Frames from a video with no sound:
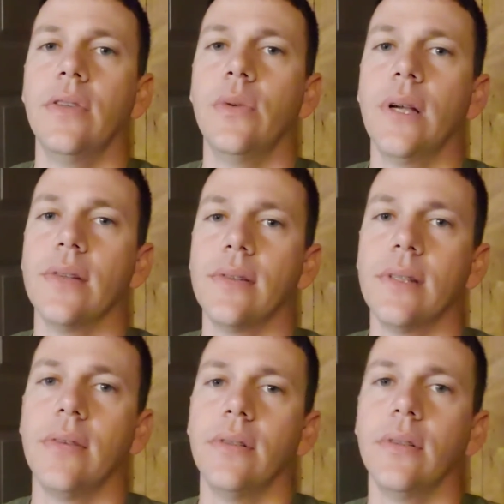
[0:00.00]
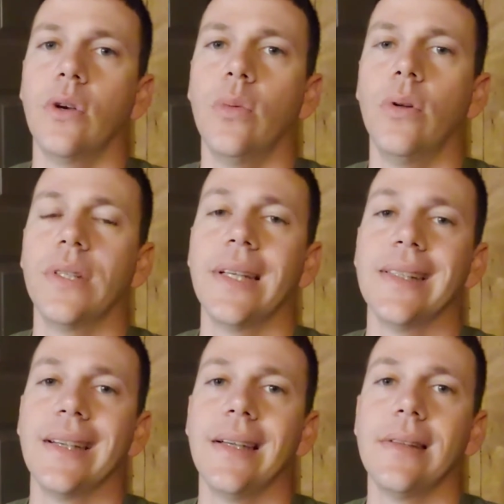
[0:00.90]
2007 Cobalt
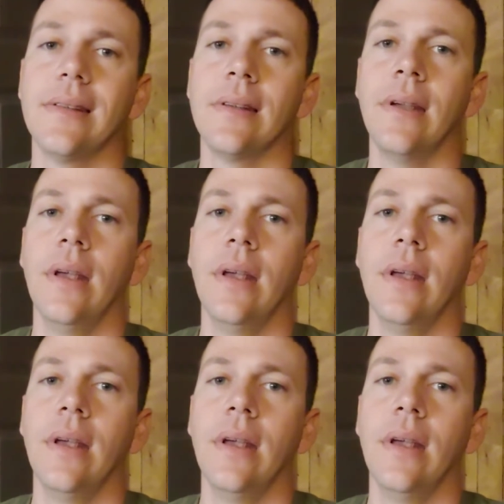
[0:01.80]
SS,